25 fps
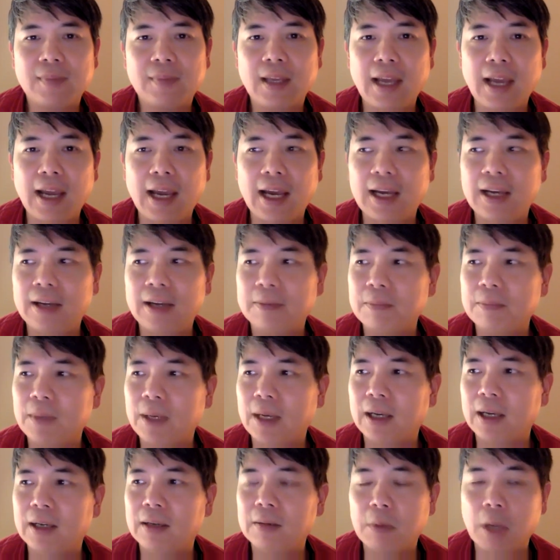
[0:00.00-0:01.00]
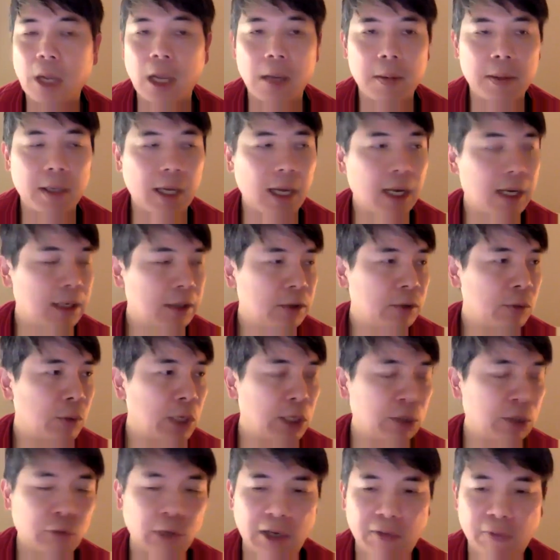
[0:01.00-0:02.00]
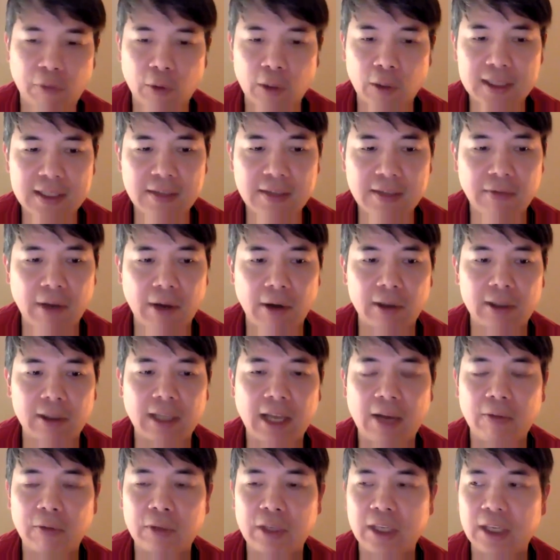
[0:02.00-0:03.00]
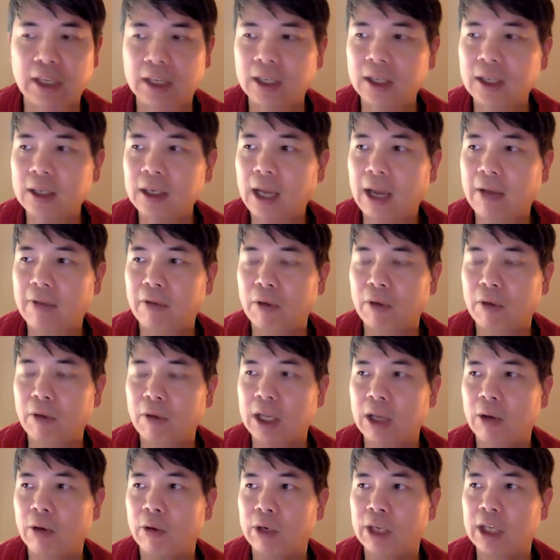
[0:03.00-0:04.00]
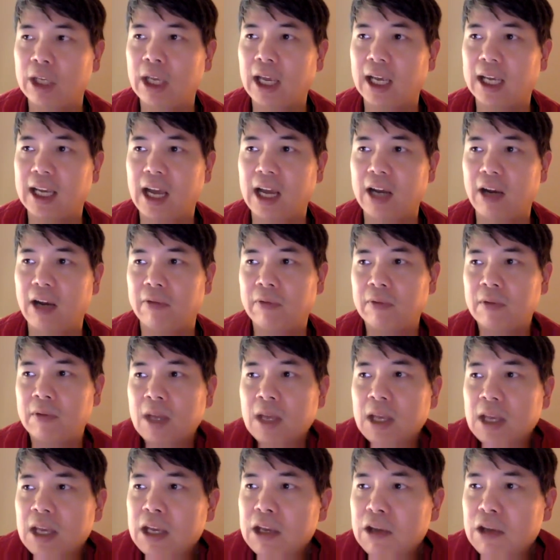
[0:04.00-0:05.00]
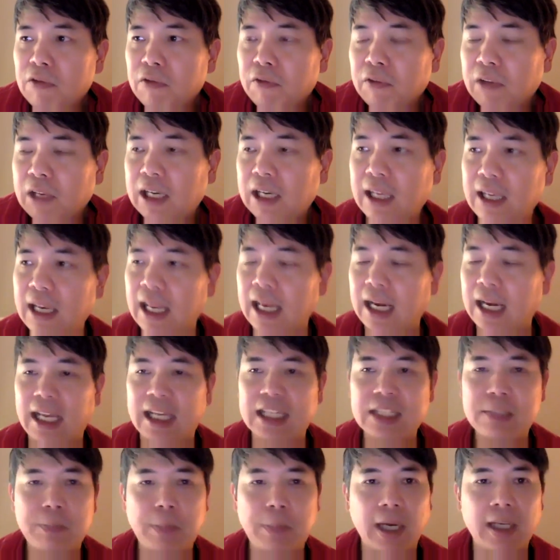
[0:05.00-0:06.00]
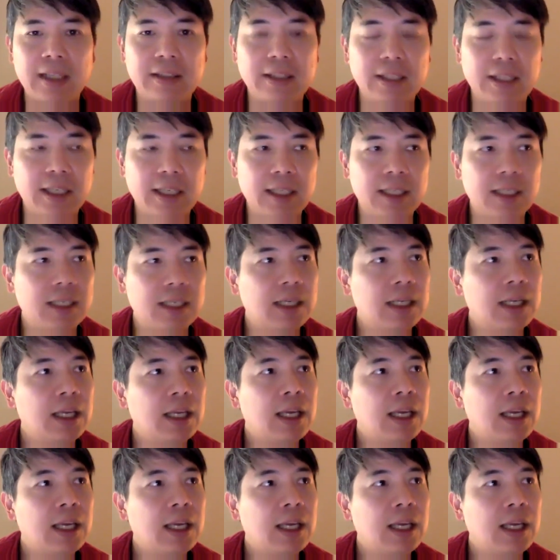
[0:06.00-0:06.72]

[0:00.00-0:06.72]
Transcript: Yeah. Yeah. Again, 2024 is a very tough year. Everybody already uh, kind of feel it and expected it.